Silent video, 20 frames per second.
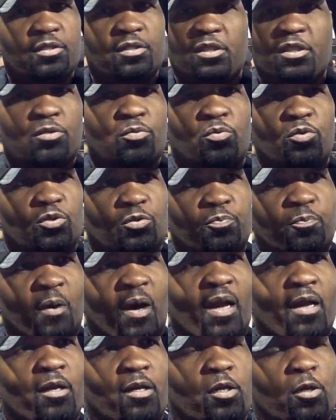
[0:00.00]
This was
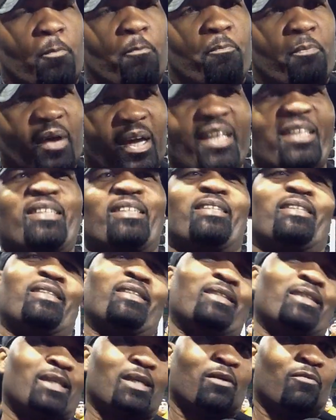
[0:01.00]
probably the
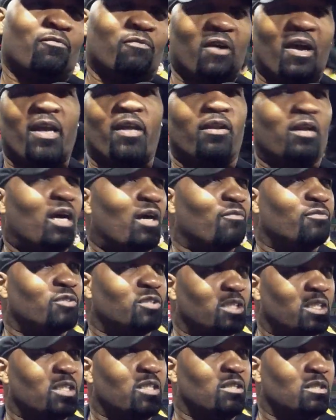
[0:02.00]
best fight I've
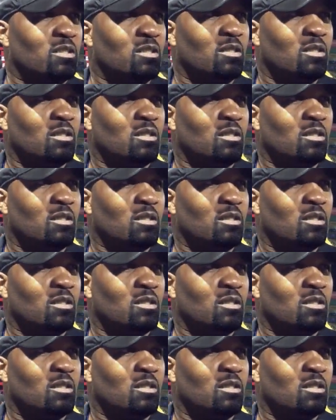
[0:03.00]
seen,